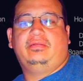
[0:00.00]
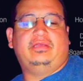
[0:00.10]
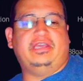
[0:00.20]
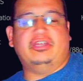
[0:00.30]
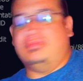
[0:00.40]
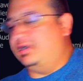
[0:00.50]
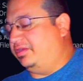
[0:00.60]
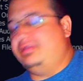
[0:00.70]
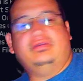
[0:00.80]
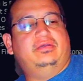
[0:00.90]
Hey
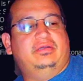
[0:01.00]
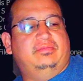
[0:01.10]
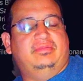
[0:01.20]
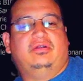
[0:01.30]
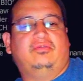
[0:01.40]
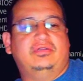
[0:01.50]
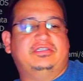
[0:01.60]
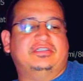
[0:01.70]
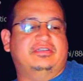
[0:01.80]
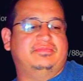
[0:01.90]
everybody, um,
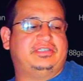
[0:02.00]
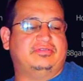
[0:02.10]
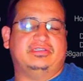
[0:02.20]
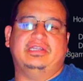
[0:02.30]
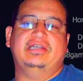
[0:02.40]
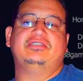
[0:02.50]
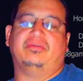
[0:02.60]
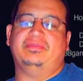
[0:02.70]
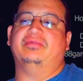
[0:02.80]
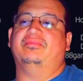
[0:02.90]
what's up? So today's
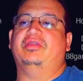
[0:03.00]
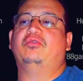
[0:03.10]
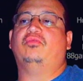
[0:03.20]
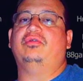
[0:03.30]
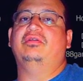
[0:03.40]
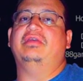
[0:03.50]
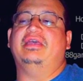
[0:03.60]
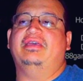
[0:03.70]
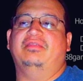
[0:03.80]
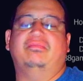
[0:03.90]
gonna be a big one
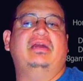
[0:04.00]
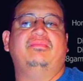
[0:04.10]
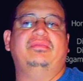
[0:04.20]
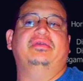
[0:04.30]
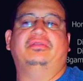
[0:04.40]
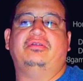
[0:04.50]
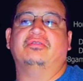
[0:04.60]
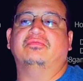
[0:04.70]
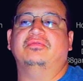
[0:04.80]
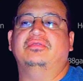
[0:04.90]
and it might be a long
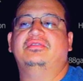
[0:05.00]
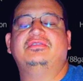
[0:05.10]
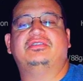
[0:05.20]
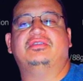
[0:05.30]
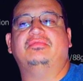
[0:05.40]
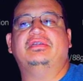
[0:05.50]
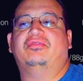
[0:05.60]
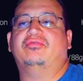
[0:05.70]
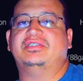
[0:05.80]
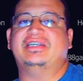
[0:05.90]
one. So we'll get
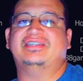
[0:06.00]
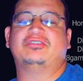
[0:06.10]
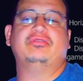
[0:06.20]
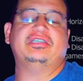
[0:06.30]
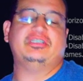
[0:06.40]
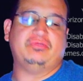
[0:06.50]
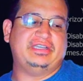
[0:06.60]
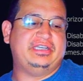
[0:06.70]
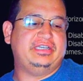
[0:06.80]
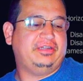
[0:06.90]
through this as quick as we
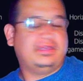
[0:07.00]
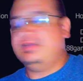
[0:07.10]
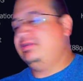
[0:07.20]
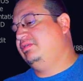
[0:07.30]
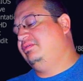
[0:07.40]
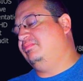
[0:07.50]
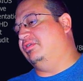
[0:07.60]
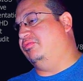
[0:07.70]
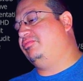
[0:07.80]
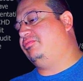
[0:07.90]
can. But
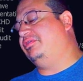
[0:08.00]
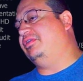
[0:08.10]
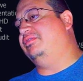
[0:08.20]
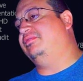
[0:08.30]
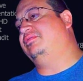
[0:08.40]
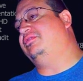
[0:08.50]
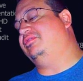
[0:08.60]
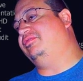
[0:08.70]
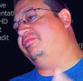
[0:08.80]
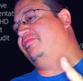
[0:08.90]
we're going to
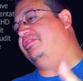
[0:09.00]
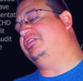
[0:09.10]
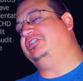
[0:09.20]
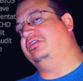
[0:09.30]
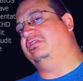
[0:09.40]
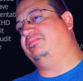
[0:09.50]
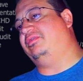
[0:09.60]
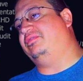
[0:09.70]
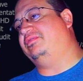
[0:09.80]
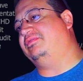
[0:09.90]
do finish up
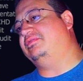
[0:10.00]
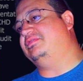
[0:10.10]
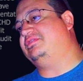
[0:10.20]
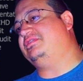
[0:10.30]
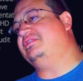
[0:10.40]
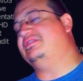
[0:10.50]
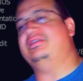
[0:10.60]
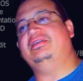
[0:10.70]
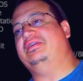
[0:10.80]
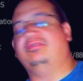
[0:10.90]
our uh, C
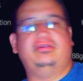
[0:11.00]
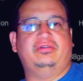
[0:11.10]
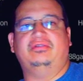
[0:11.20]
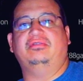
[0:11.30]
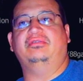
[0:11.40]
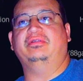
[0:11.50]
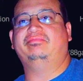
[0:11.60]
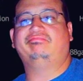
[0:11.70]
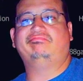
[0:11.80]
T L R